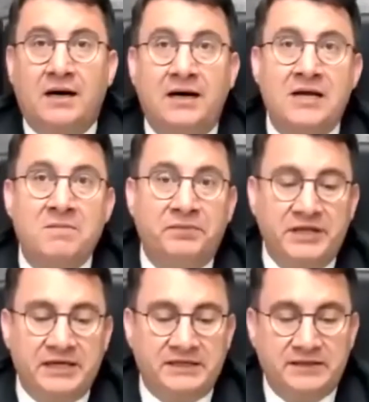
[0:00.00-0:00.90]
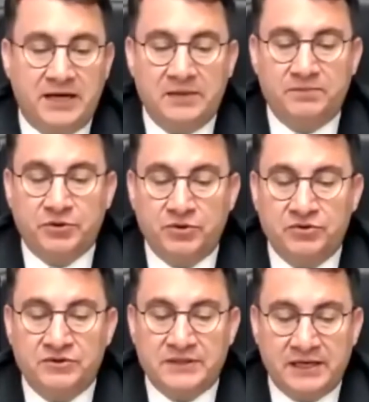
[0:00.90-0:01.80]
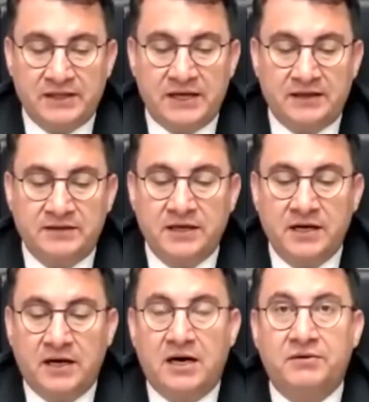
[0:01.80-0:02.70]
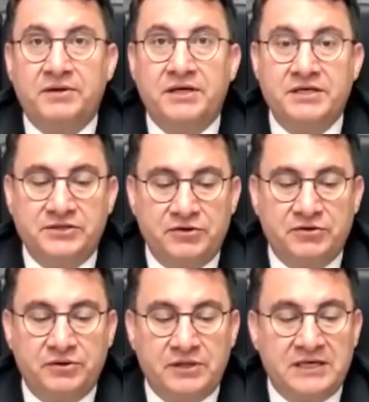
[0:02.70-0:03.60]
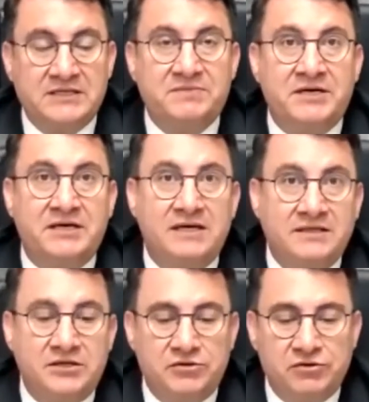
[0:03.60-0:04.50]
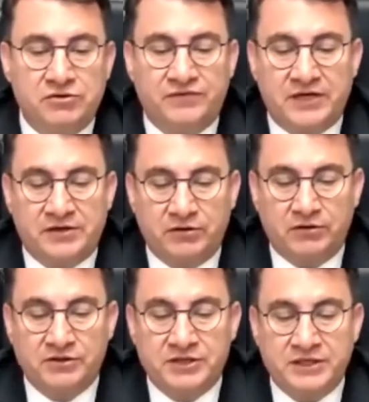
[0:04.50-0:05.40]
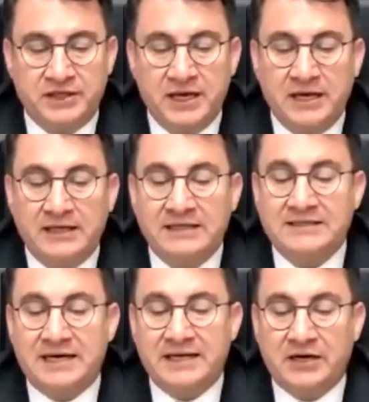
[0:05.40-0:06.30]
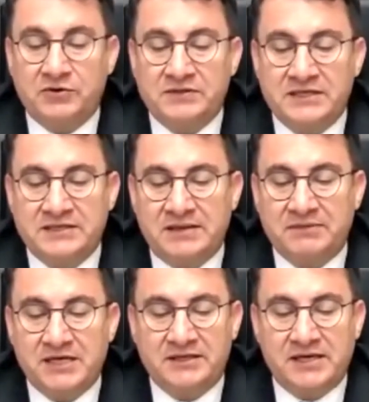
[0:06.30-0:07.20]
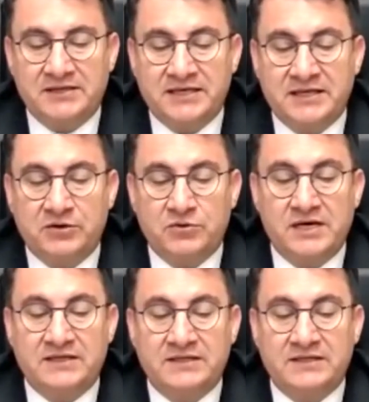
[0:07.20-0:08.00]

I am pleased and proud to say that our institute, Izmir Institute of Technology, is an ecosystem that can set a good